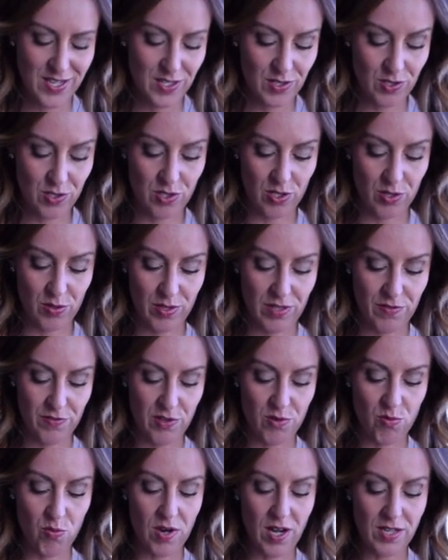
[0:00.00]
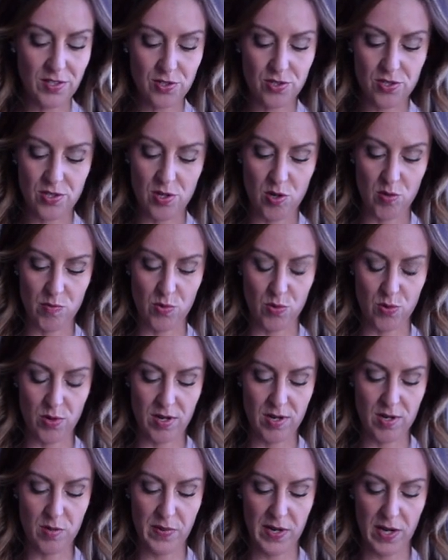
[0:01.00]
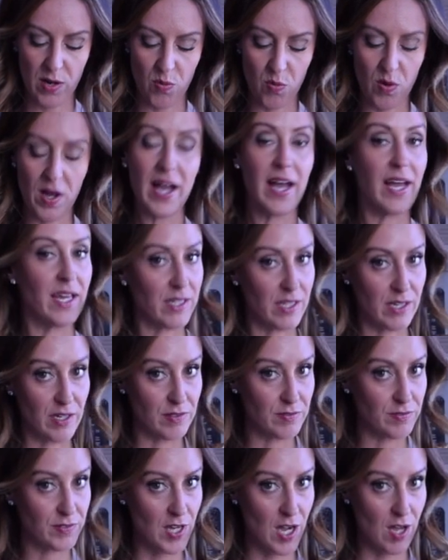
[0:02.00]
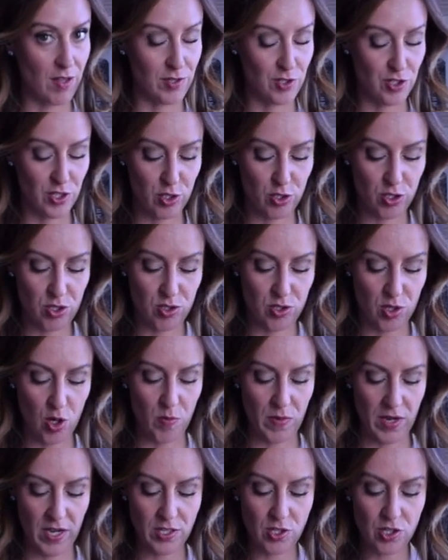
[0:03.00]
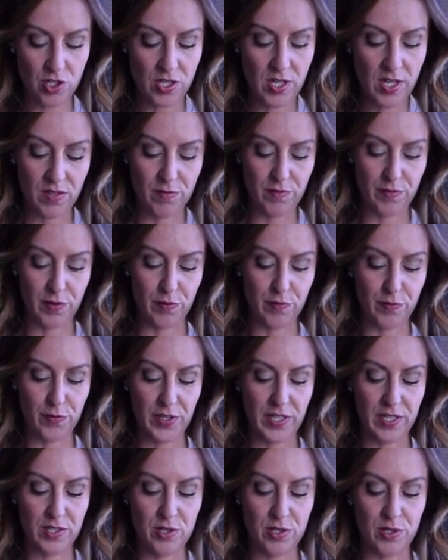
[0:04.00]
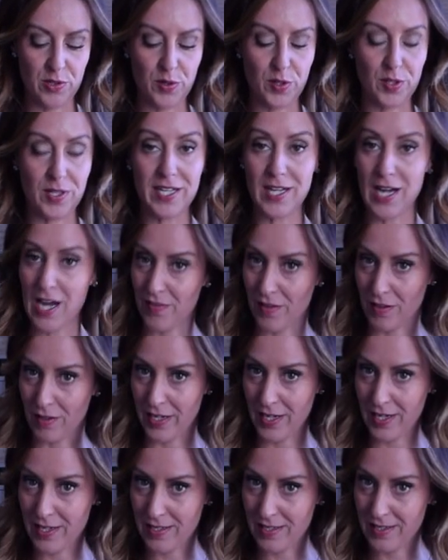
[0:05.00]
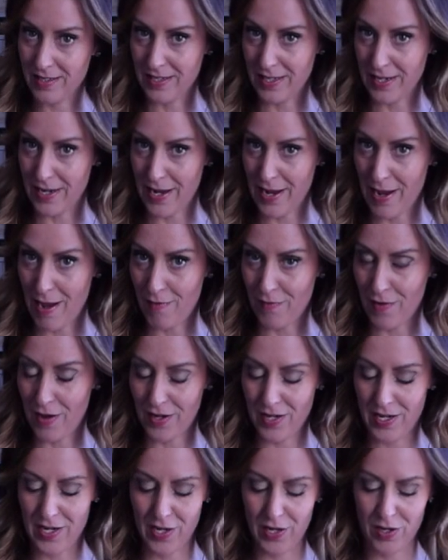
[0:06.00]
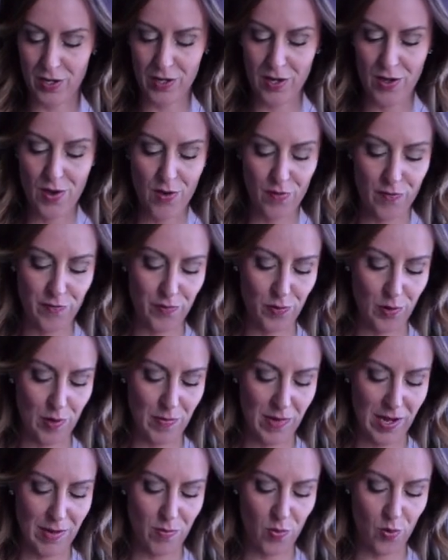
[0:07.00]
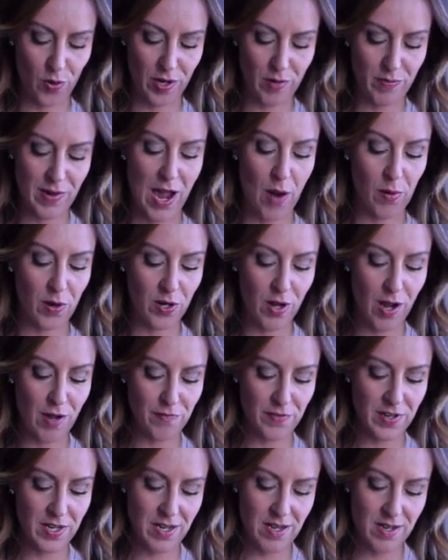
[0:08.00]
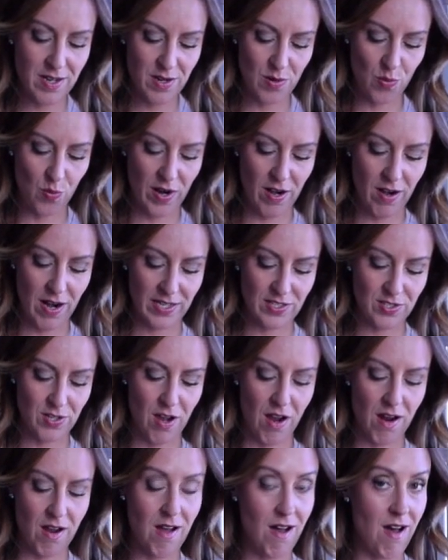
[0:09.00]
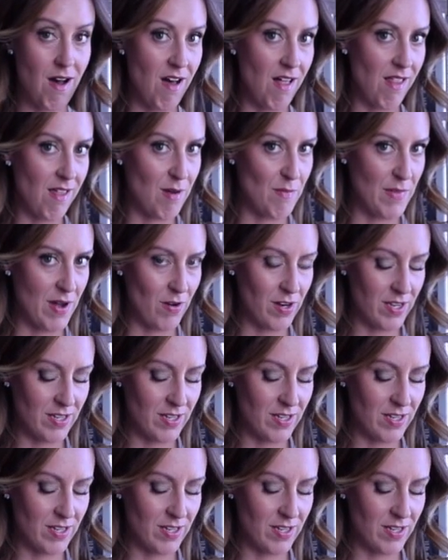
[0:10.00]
So if you want to know more about why I love collagen so much, feel free to click on the link that I have on here for my morning power coffee, where I talk all about